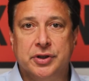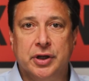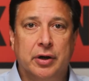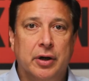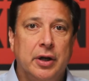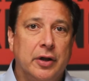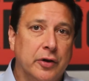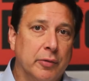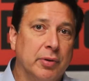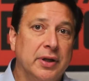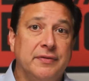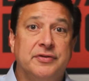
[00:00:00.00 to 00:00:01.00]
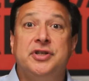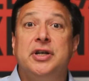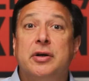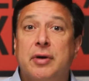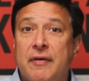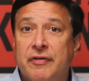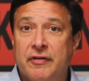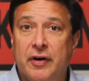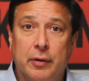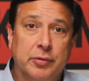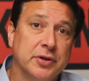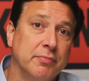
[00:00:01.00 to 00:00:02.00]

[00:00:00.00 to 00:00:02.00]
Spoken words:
their beliefs, geographic variables.